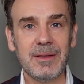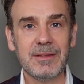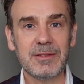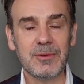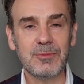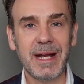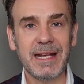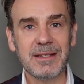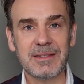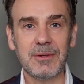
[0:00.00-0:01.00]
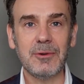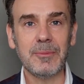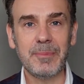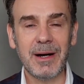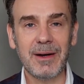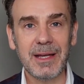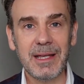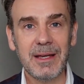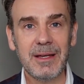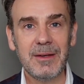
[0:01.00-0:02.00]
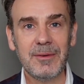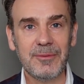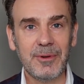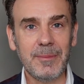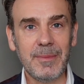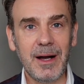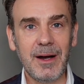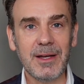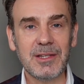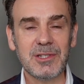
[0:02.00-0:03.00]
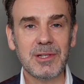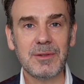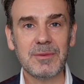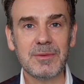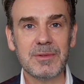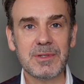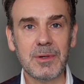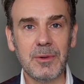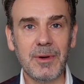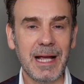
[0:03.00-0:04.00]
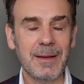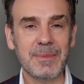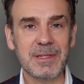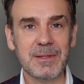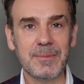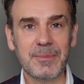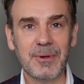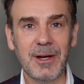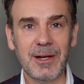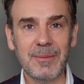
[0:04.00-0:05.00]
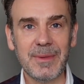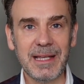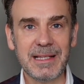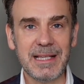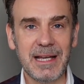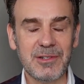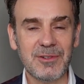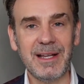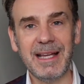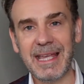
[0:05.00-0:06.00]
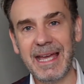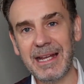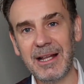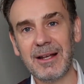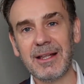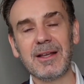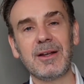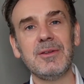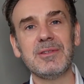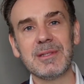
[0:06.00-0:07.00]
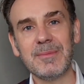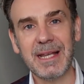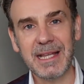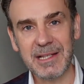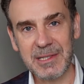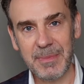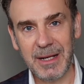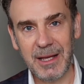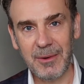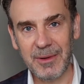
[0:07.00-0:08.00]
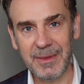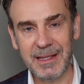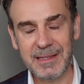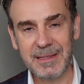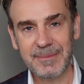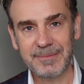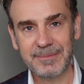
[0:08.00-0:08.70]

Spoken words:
to rent or buy from iTunes or Amazon Prime, etc. Again, I'll include some links below on this.